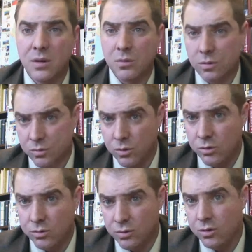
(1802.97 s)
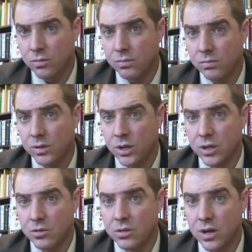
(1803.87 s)
they ruled through their
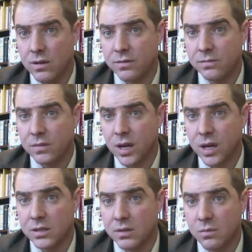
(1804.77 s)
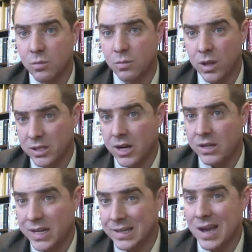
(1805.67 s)
use of military
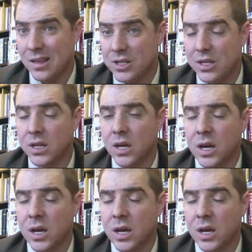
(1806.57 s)
technology.